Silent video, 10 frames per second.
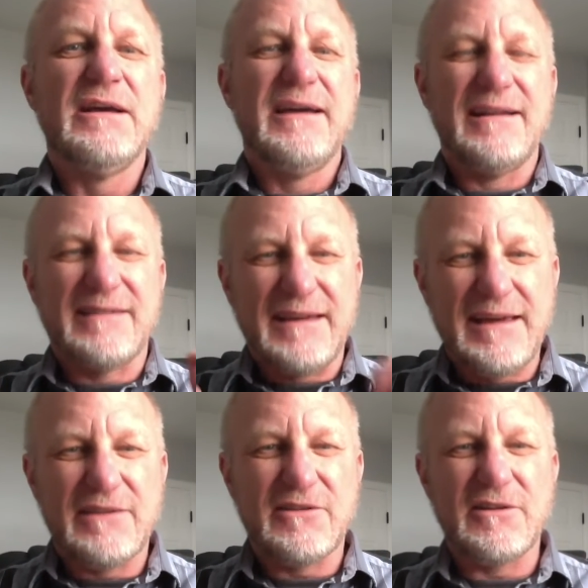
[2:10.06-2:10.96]
it's
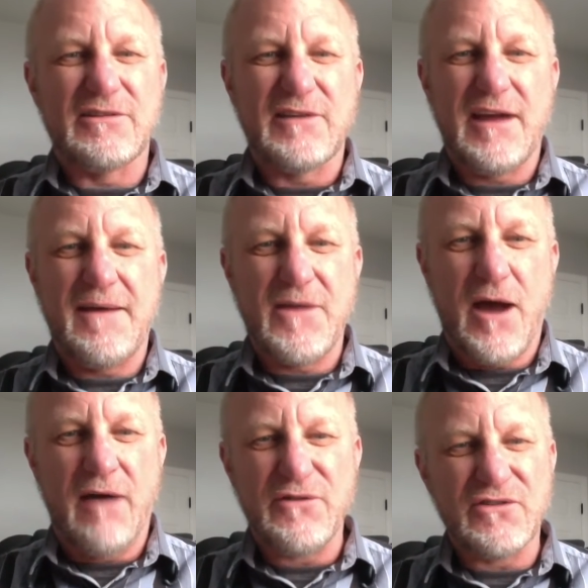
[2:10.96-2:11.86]
easy to stay in the
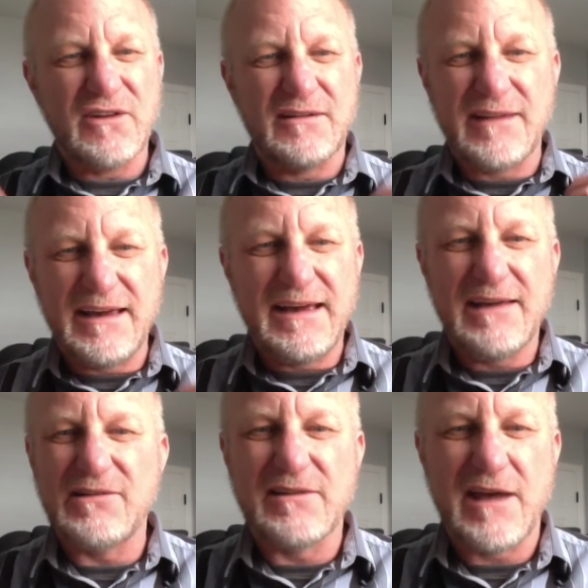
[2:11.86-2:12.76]
office. It's
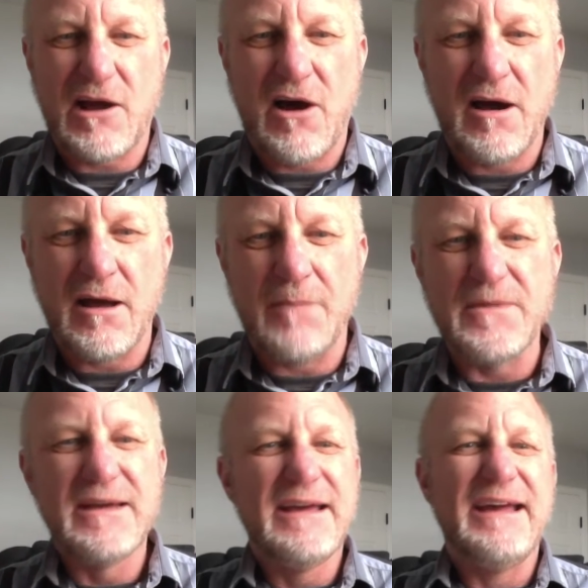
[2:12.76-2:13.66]
easy to get caught up.
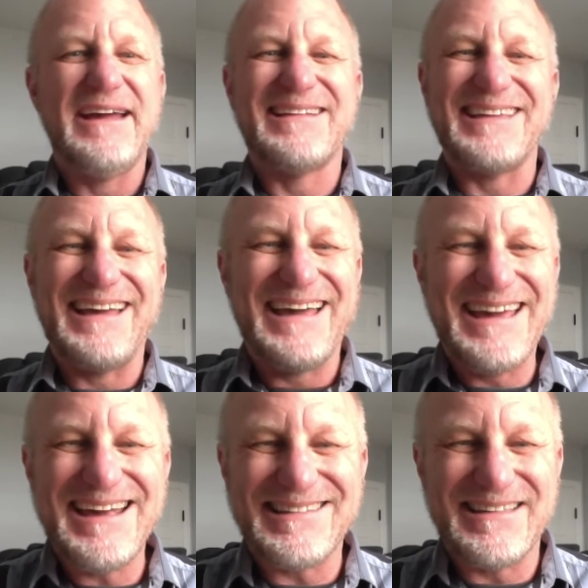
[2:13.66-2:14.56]
It's
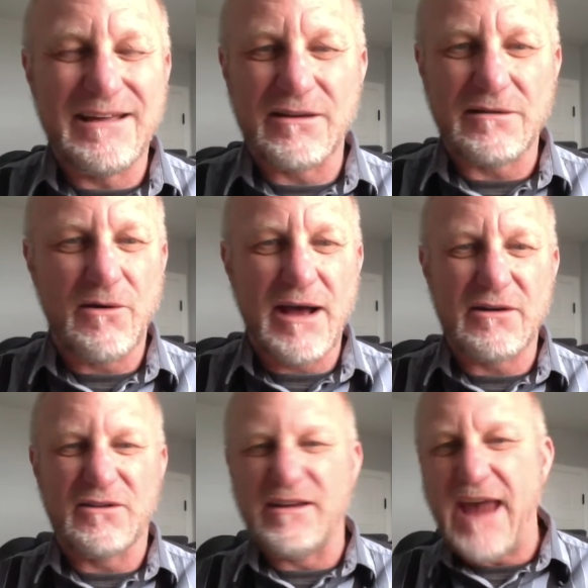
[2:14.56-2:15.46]
easy to get so
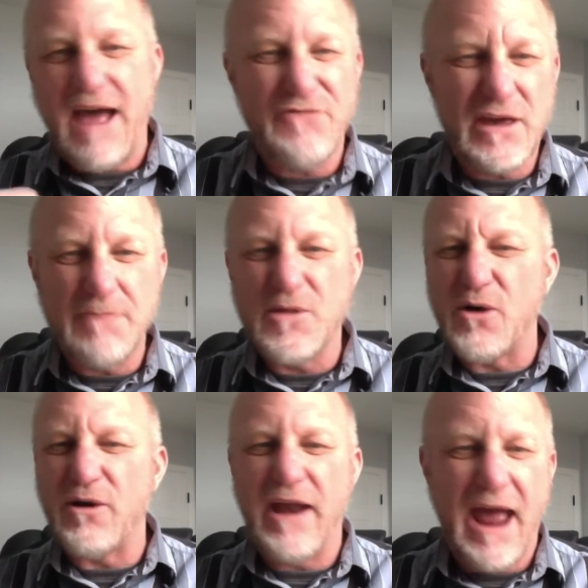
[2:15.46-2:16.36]
anxious that you have to keep
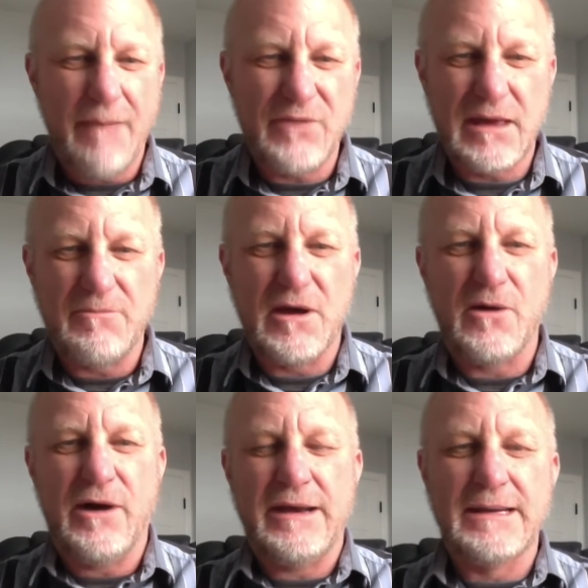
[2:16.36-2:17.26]
going and have to keep
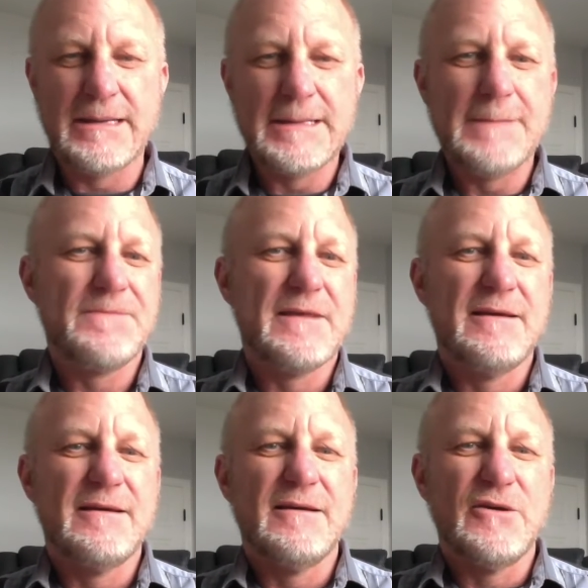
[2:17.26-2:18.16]
going.
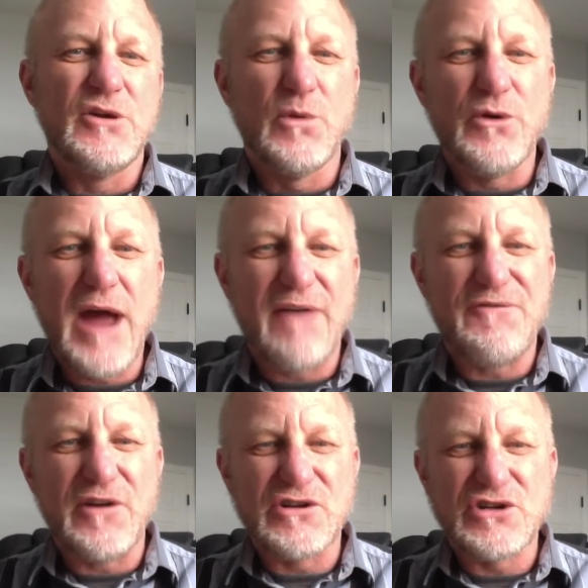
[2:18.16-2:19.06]
You will not
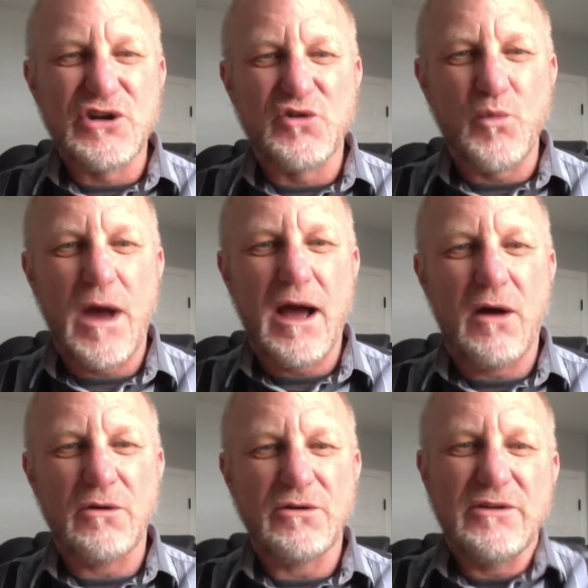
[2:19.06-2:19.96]
function as
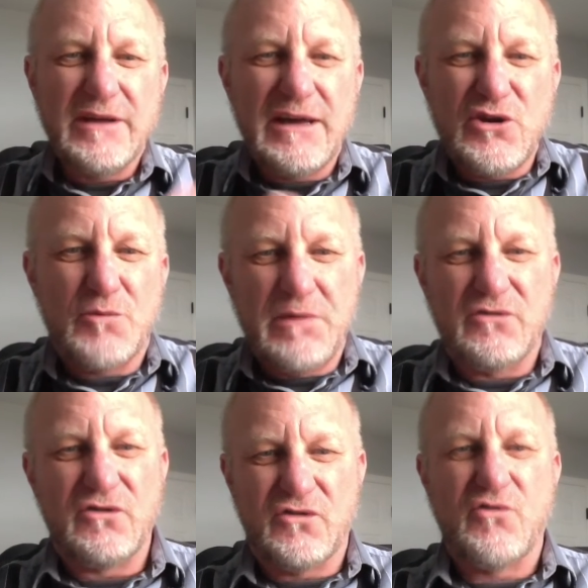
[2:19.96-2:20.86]
well in your
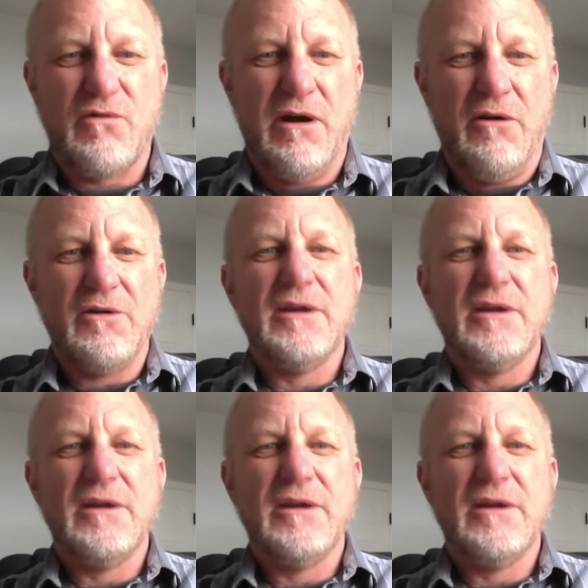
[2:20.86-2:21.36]
business career